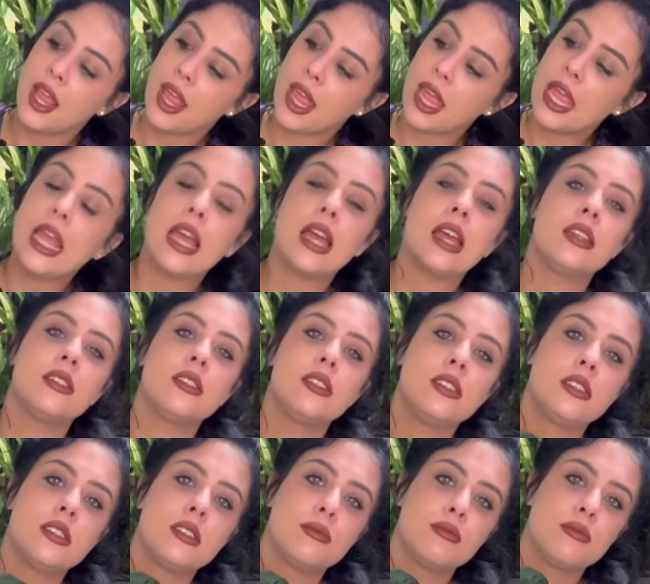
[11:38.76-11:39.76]
and,
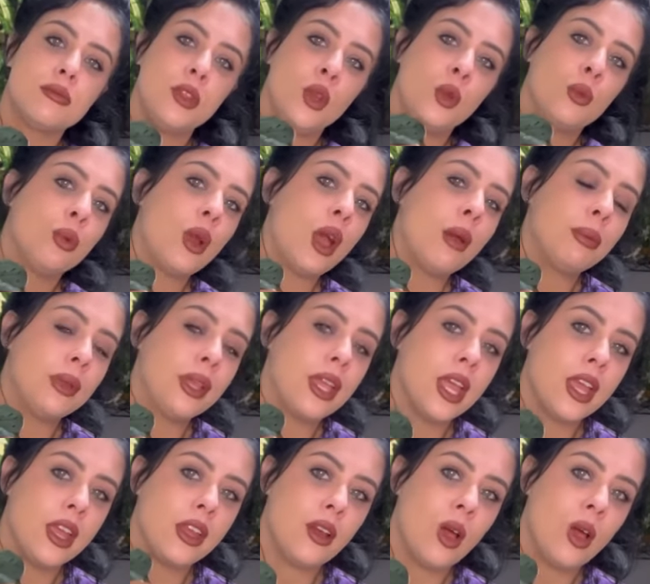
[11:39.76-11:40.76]
you know,
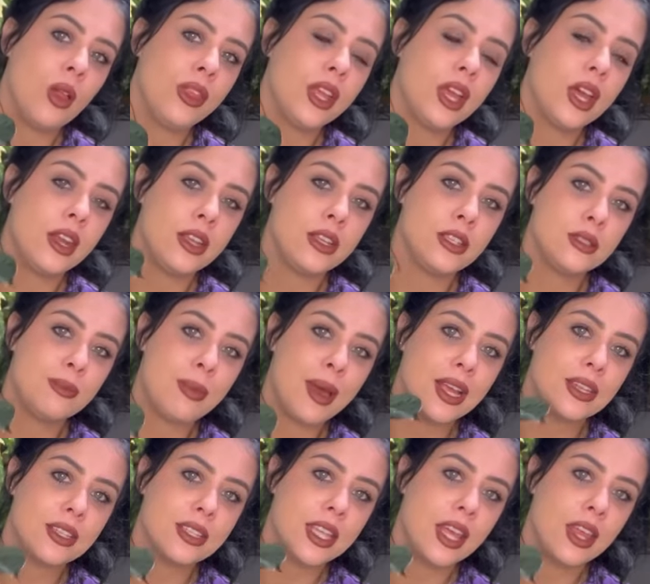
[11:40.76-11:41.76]
propagate all the cuttings
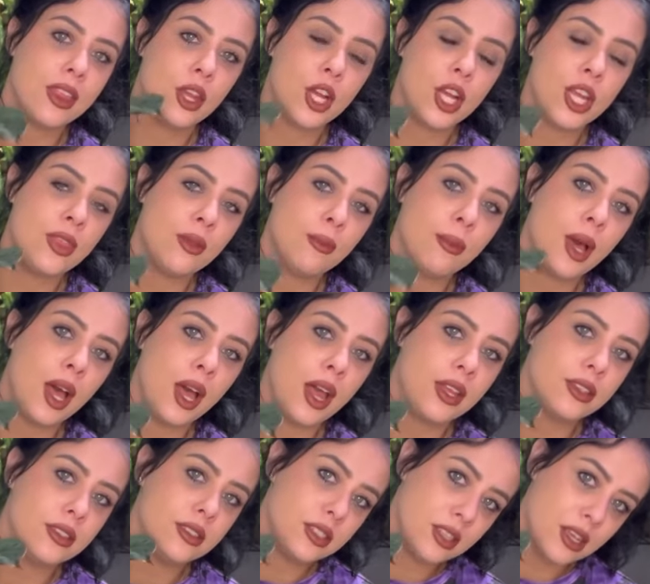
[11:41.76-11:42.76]
back together in the
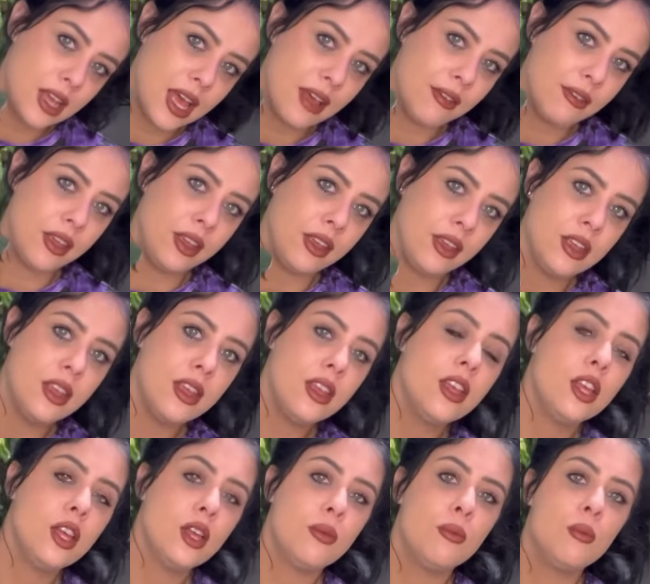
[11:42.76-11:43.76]
pot to have it
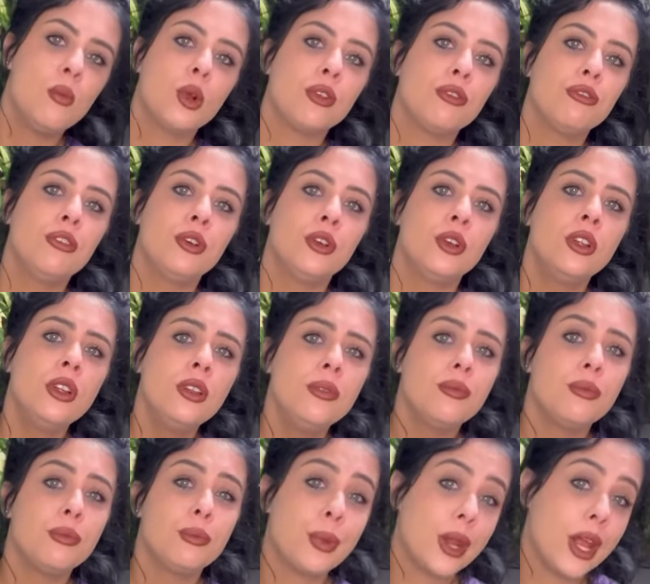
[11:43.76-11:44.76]
more full.
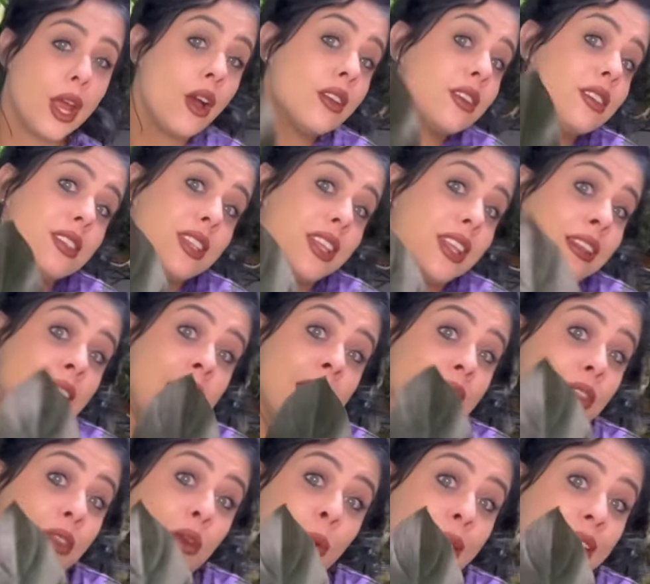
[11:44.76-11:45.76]
But I honestly
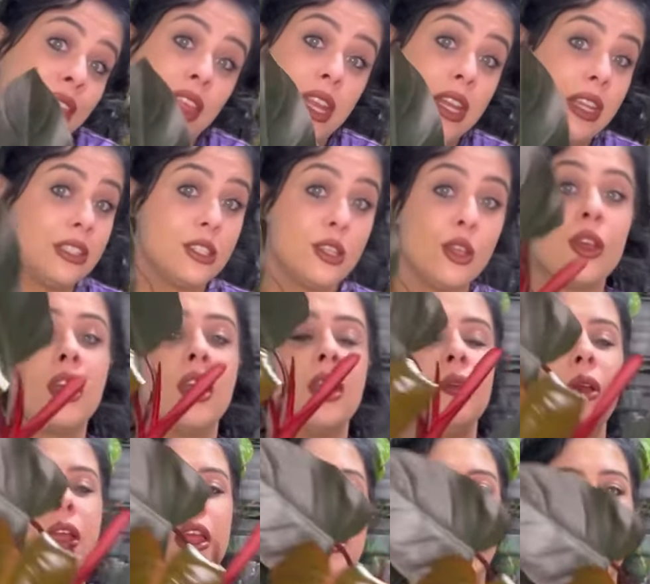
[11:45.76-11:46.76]
like the way that it's looking
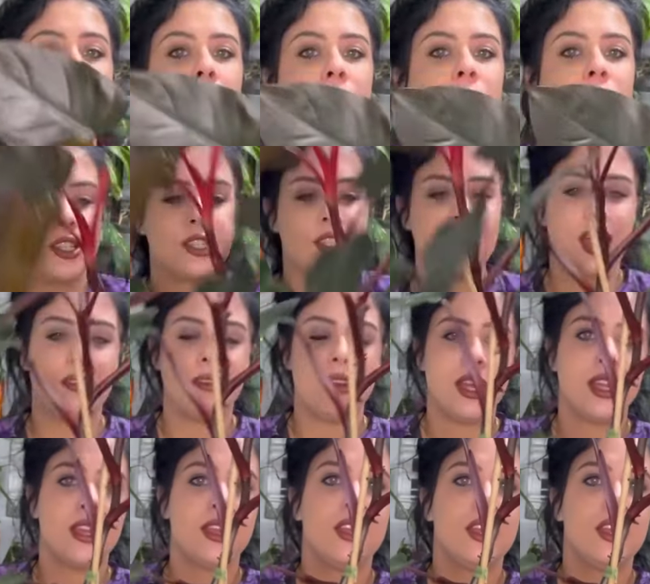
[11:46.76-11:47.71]
right now. I just have it